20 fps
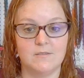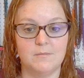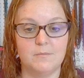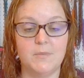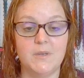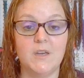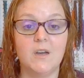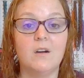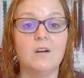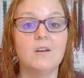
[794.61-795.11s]

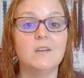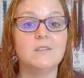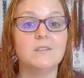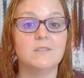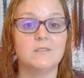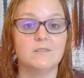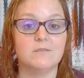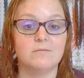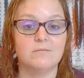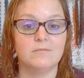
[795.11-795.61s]

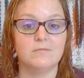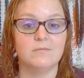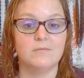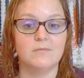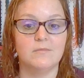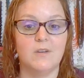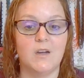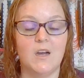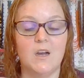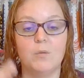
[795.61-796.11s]
because
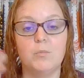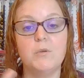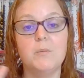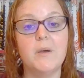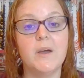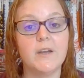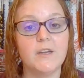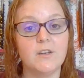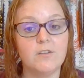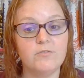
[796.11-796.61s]
I'll be
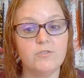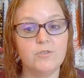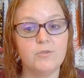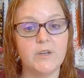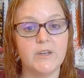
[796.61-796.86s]
back in a few